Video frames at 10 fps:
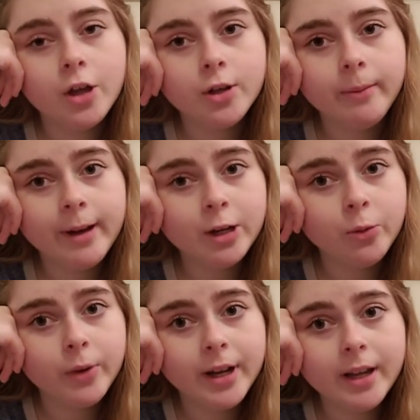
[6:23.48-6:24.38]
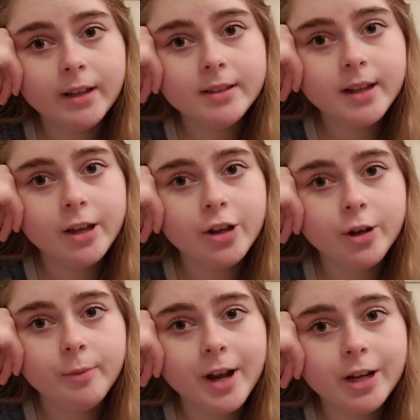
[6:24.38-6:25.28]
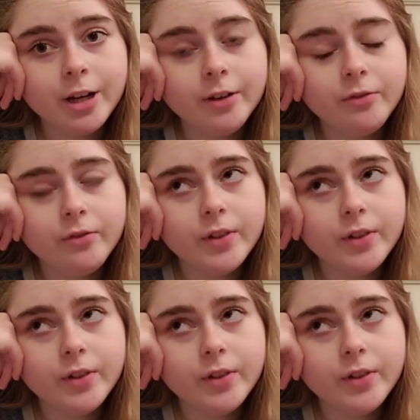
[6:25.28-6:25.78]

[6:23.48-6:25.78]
no matter when I get sick, no matter if